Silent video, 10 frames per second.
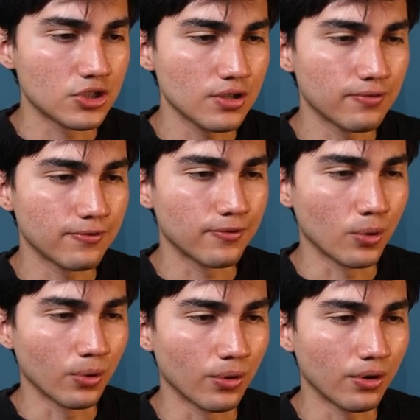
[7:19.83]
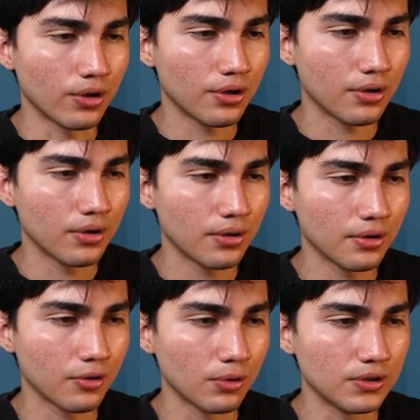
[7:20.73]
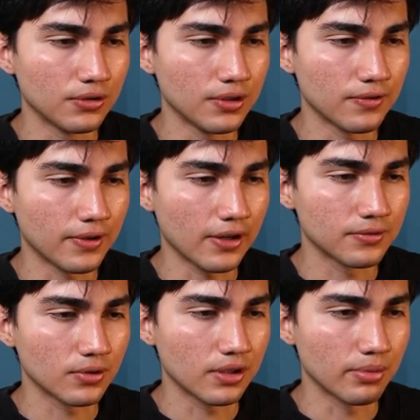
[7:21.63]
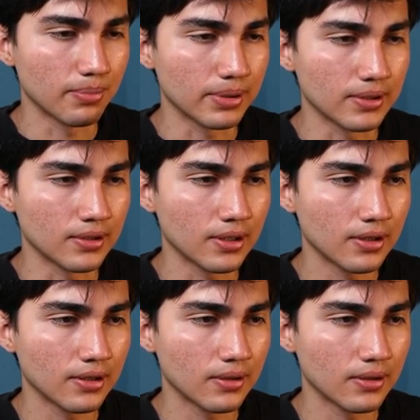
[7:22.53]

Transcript: g4, queen d5 to keep the pin.